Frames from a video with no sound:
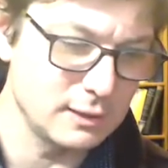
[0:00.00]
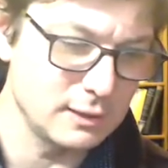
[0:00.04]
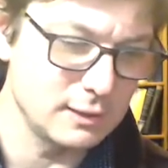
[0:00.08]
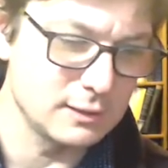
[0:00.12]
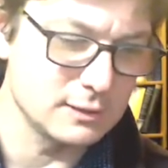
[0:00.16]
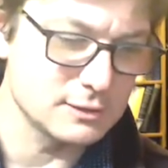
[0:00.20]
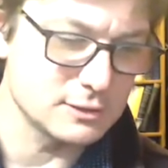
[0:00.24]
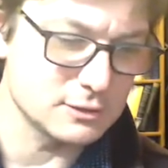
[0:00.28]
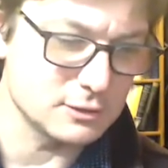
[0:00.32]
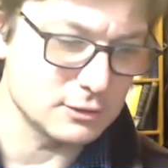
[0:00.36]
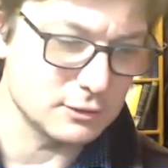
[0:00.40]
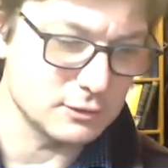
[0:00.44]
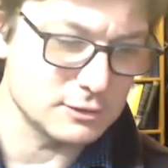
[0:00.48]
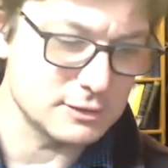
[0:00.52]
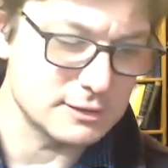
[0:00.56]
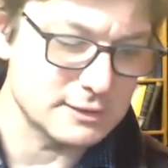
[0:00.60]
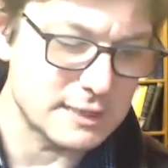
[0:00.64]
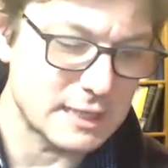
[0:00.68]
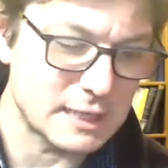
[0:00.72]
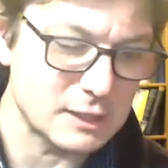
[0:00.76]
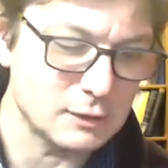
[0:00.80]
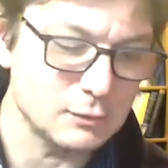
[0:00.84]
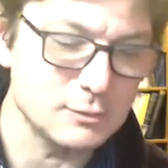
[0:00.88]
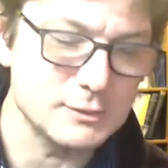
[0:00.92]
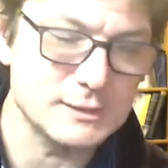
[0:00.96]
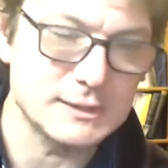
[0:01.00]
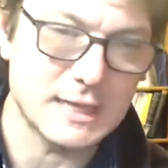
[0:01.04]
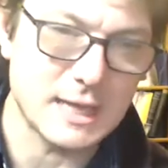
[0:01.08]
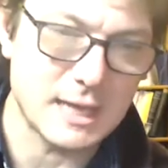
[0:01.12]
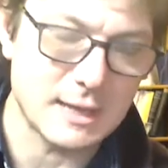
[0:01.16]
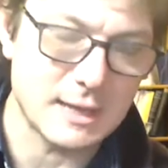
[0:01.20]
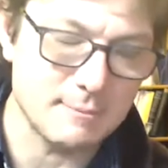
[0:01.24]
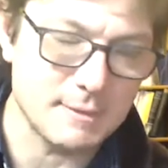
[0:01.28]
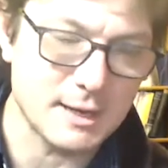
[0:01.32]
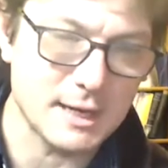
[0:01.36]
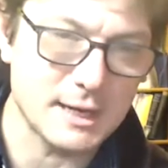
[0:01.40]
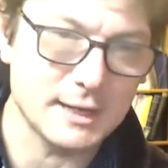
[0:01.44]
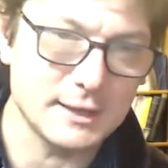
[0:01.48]
So you start with A
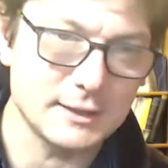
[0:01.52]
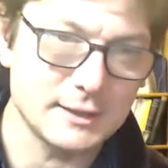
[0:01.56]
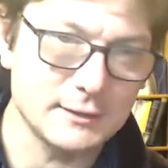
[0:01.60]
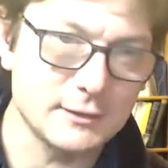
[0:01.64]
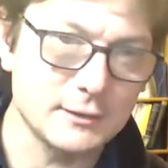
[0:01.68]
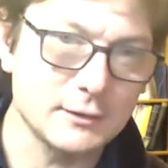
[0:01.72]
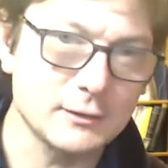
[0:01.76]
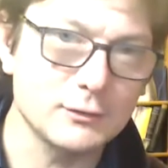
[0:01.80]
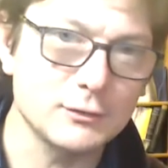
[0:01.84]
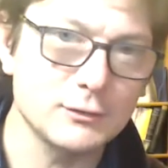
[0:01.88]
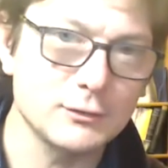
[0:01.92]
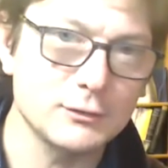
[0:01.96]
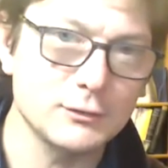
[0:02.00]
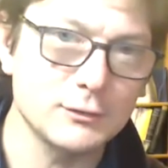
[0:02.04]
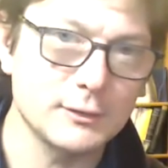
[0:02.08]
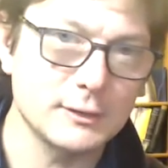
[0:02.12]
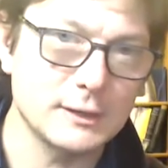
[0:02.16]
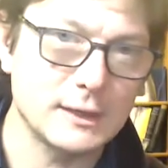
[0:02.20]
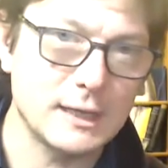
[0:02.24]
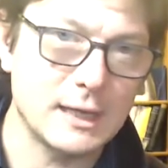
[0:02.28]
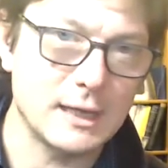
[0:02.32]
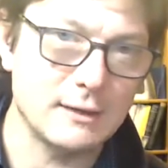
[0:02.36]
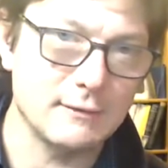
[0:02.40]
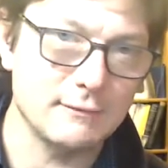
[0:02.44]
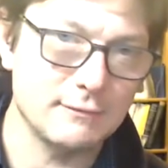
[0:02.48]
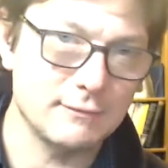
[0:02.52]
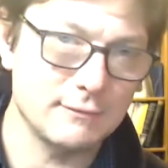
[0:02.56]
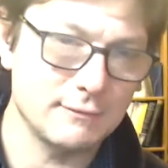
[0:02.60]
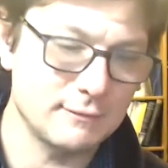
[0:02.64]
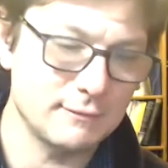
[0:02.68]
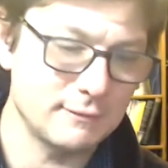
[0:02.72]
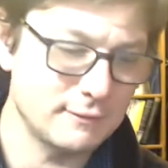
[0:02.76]
minor to do an F.